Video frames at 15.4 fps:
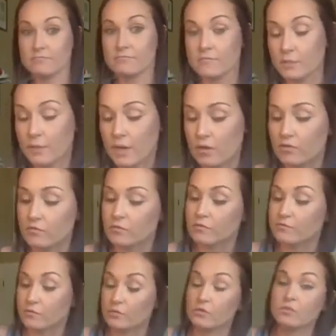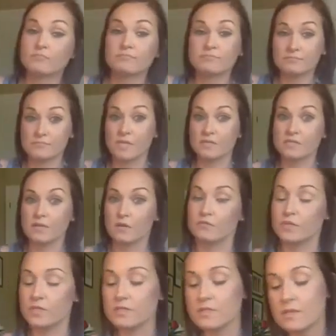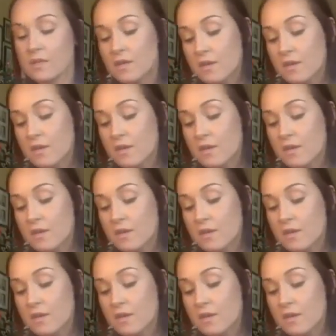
the powerfulness of this.